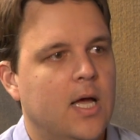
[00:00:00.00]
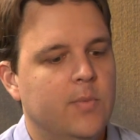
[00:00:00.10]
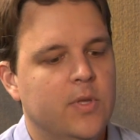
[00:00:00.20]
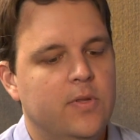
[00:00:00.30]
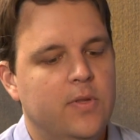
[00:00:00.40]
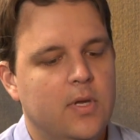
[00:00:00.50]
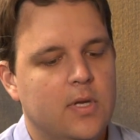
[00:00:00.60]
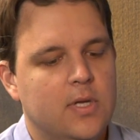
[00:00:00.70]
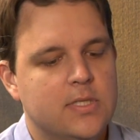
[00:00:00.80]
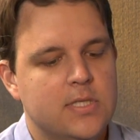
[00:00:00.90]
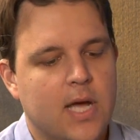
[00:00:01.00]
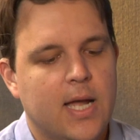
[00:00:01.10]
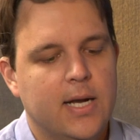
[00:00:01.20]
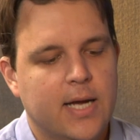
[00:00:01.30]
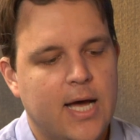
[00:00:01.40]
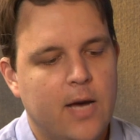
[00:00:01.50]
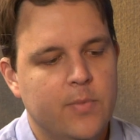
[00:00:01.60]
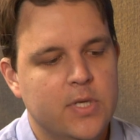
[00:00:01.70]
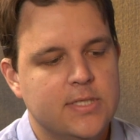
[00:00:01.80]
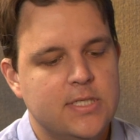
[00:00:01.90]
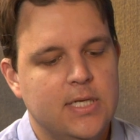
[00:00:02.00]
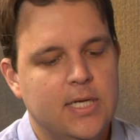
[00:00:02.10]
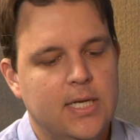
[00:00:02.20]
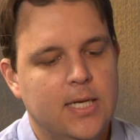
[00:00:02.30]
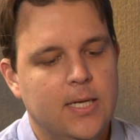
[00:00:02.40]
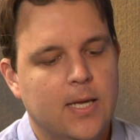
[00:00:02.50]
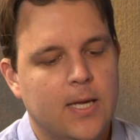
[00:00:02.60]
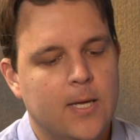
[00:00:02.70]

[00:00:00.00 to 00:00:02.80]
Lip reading: but it's not uncommon to see